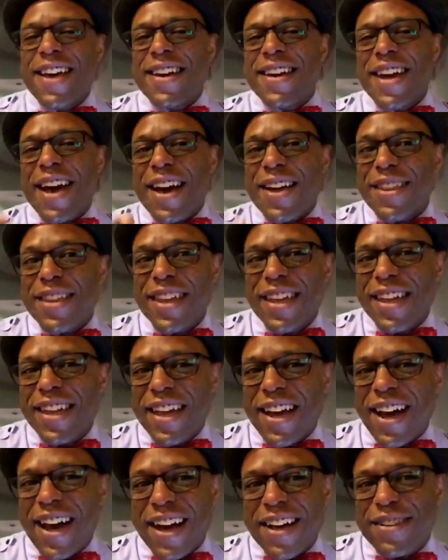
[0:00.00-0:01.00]
Now
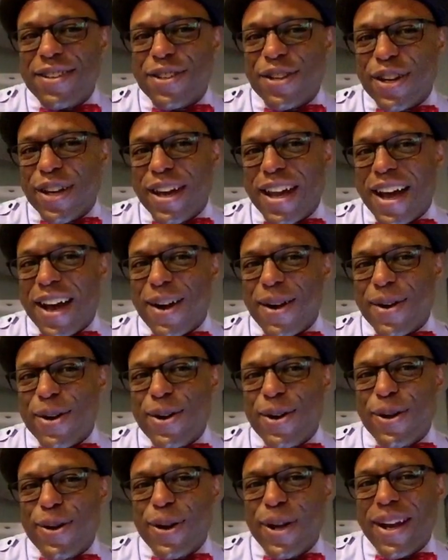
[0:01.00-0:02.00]
that I took an hour
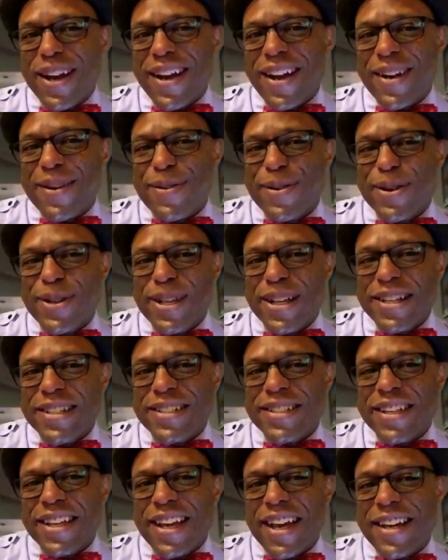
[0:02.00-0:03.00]
to do it, I
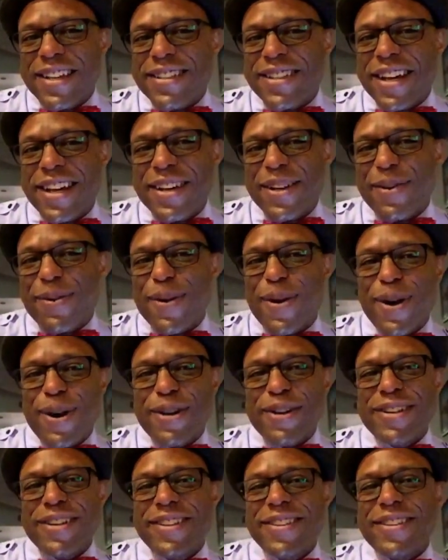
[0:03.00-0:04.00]
realized that I tied it
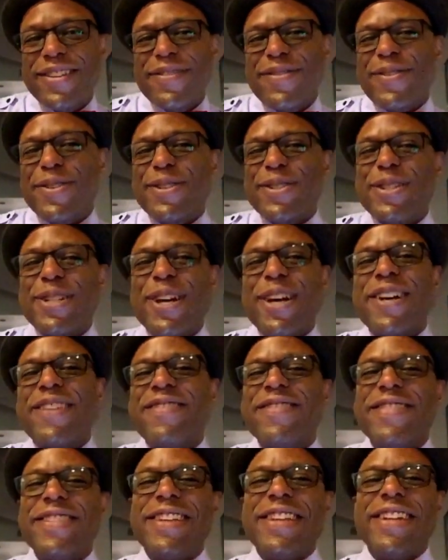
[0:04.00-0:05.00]
wrong the first time.